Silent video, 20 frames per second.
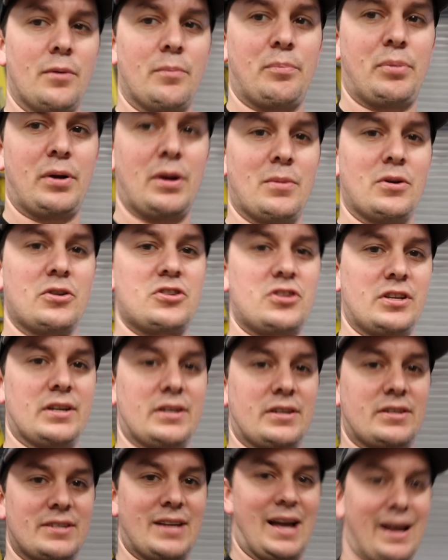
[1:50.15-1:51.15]
pretty much the
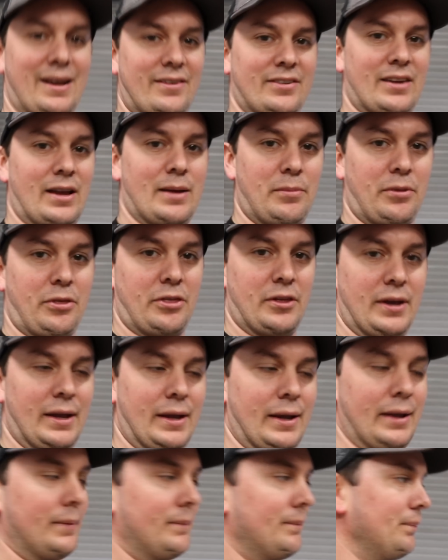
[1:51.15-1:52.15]
exact same
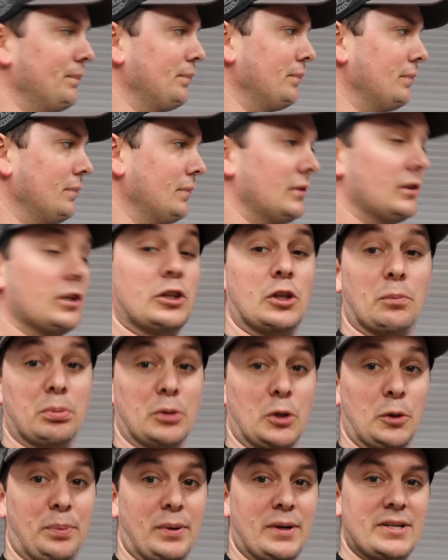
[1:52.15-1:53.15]
thing the
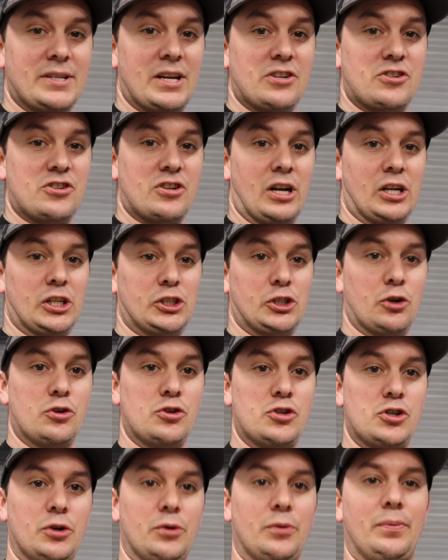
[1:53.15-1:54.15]
blueprint engine I
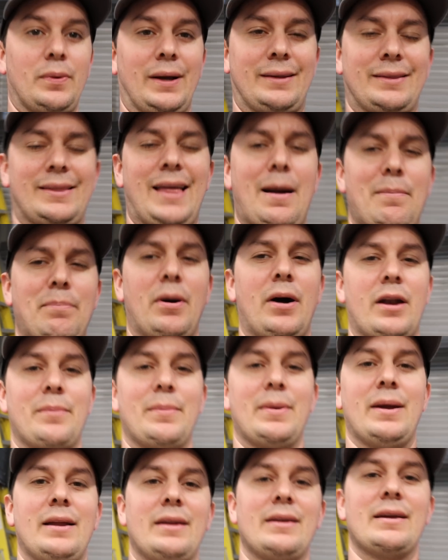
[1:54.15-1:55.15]
showed you. Like, that
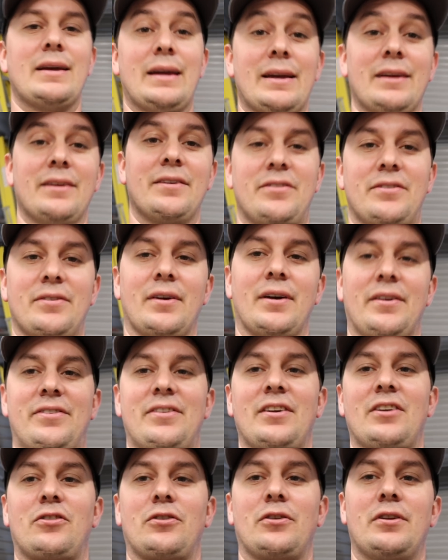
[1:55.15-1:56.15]
bottom end is
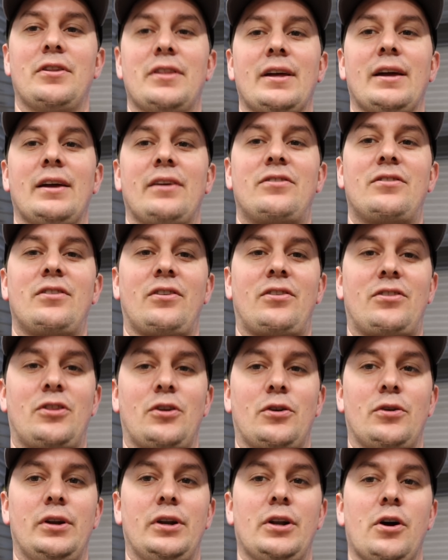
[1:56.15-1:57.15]
essentially this, just
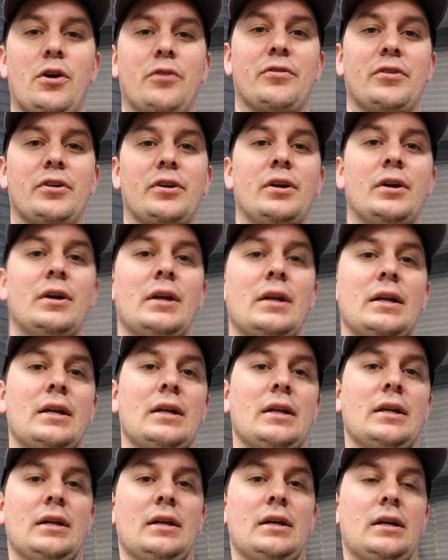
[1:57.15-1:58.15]
30'd over.
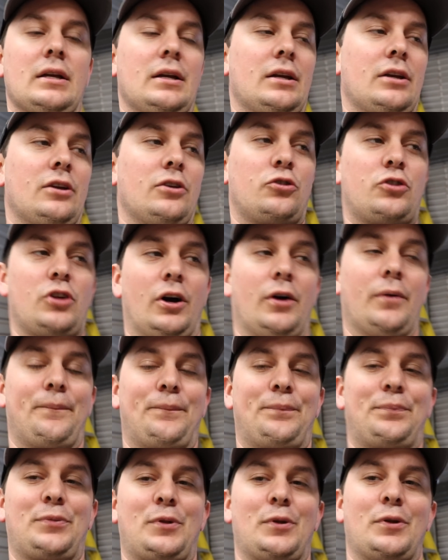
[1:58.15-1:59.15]
So
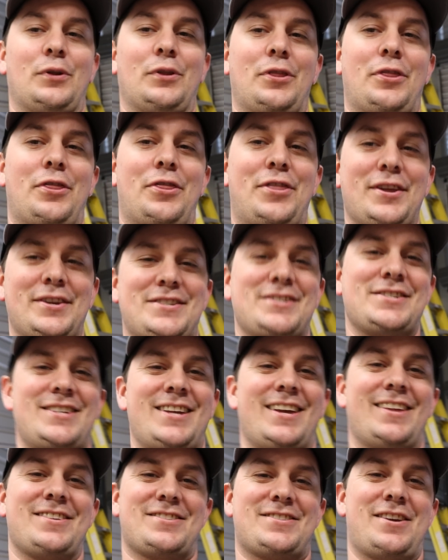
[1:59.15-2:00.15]
this is
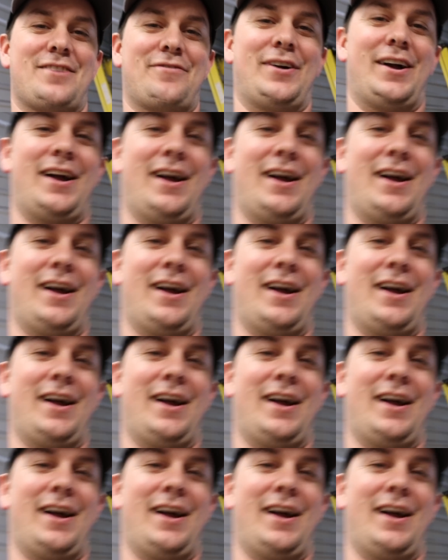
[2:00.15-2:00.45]
the other stuff I